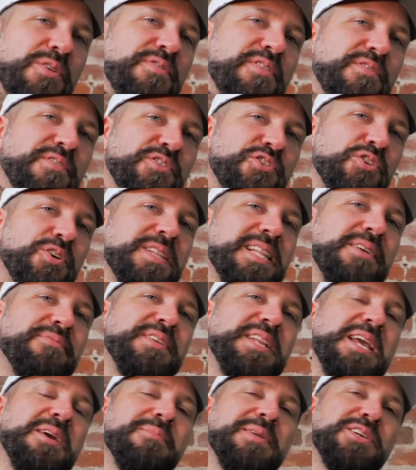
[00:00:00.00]
if you've enjoyed that
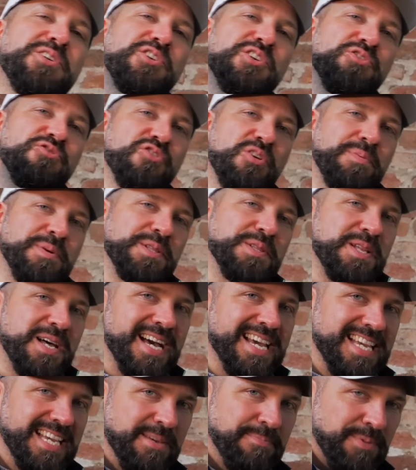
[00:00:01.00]
video, make sure you drop a
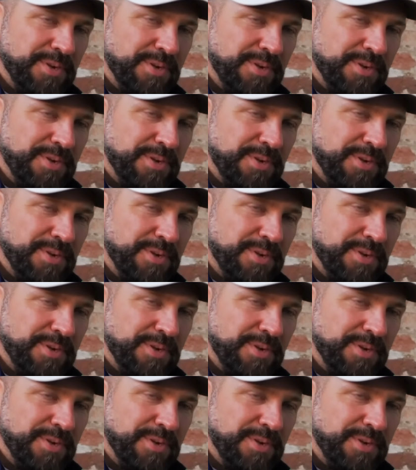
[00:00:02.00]
like,